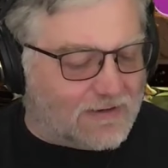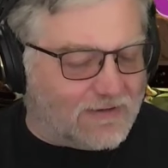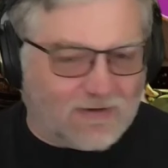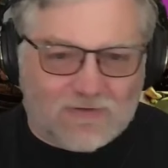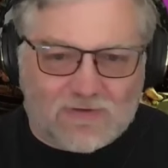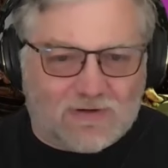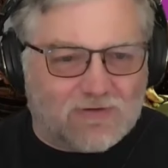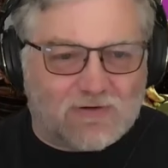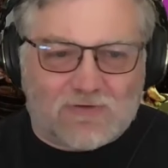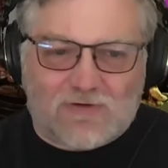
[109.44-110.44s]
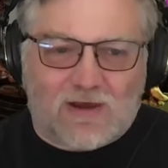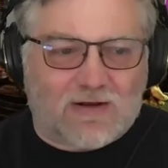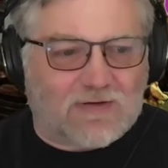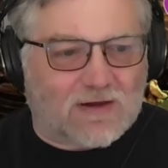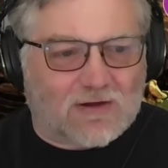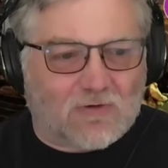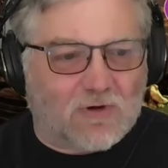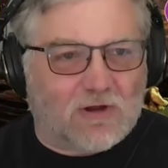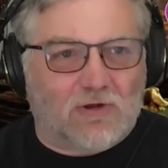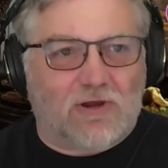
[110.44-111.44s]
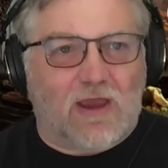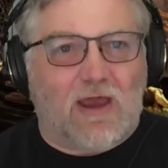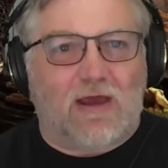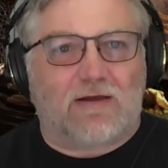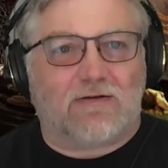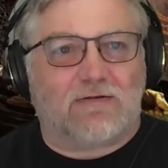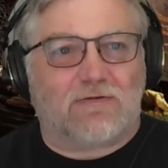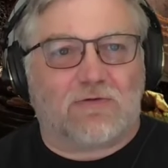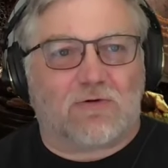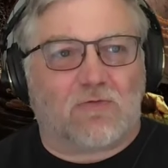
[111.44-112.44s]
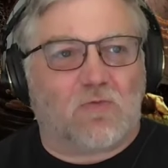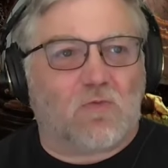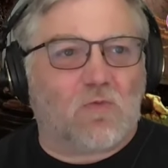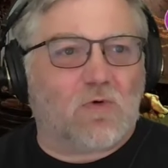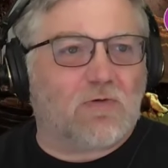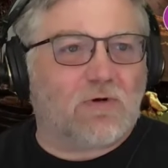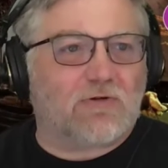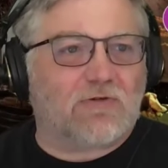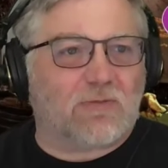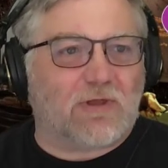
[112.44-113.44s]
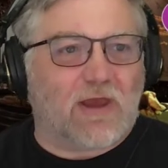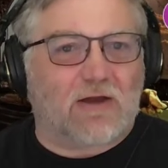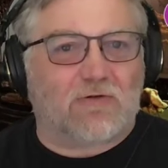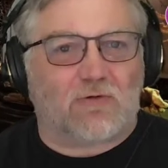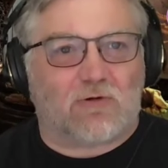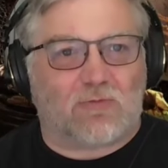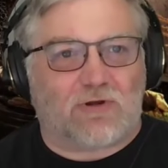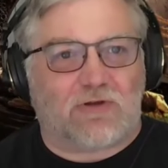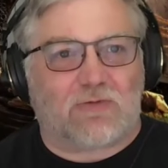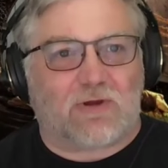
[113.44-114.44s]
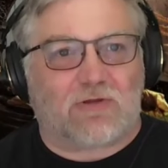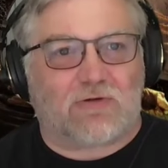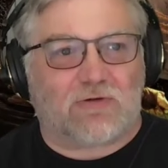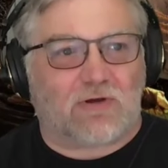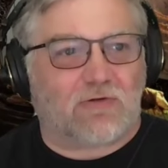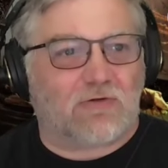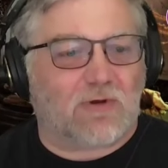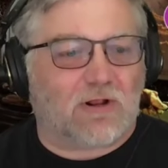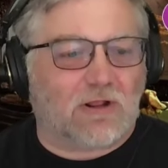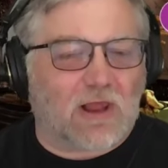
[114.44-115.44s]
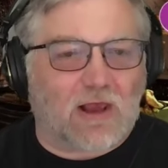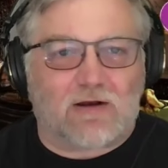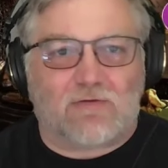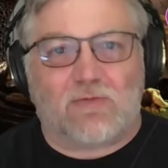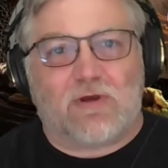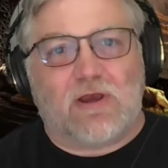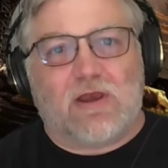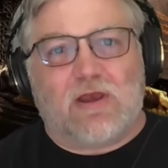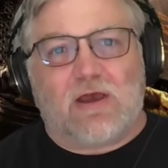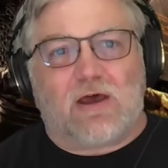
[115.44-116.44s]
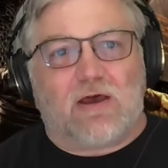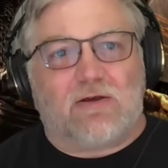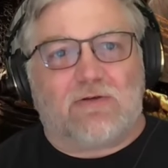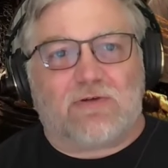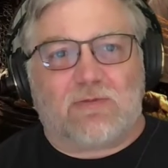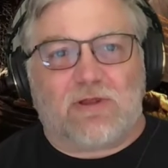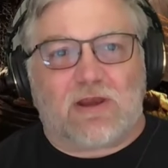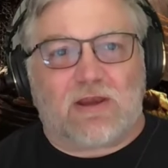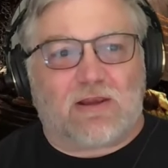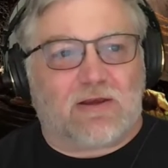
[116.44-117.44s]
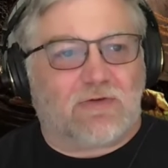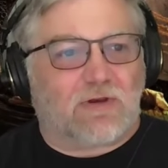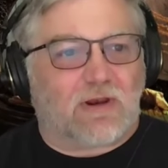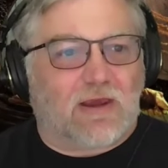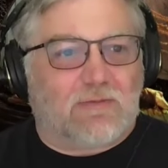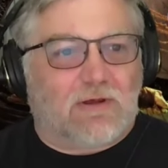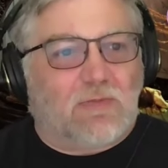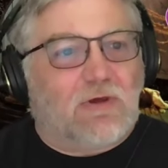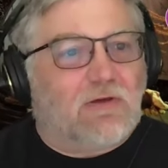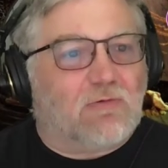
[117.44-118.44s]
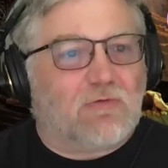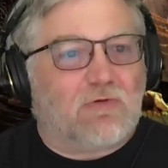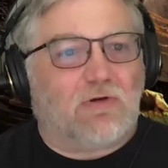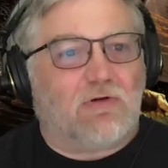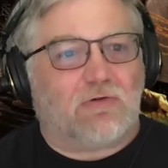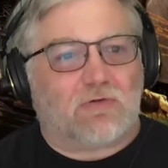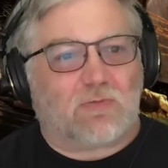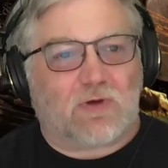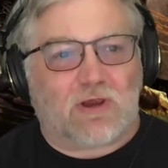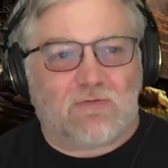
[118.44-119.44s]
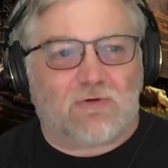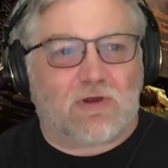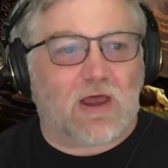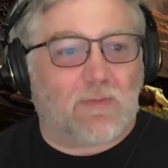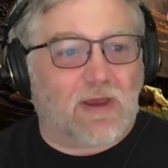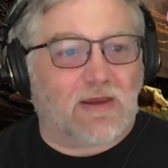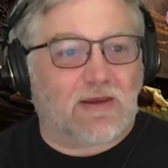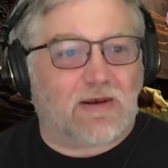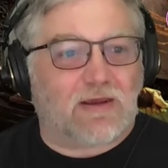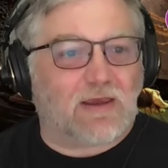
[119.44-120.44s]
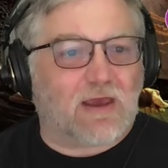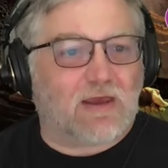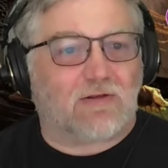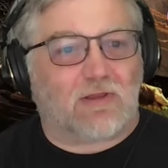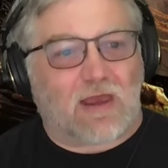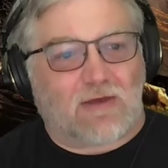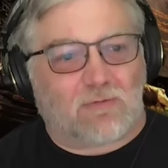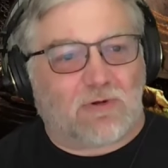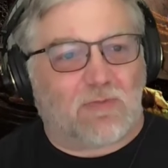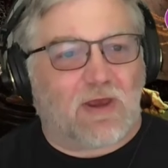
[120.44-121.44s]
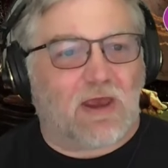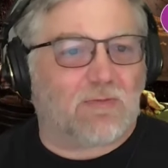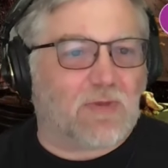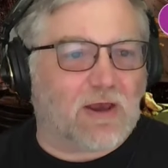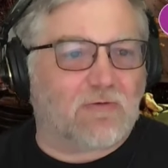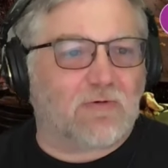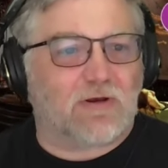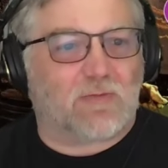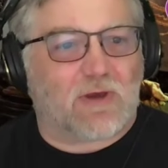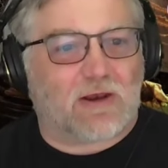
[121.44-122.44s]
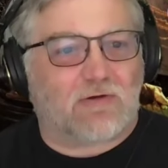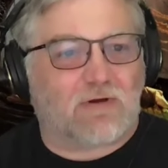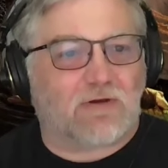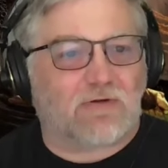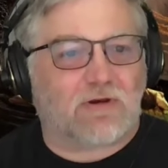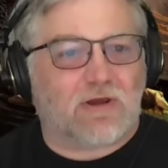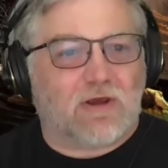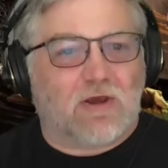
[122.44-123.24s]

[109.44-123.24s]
let's let's just kind of take a quick look at sort of what what are some of the actual complaints about this show? There's been a lot of them. Uh, some of the headlines on IMDb of the reviews is painful. How bad can it get? Laughably bad, bad written, bad direction.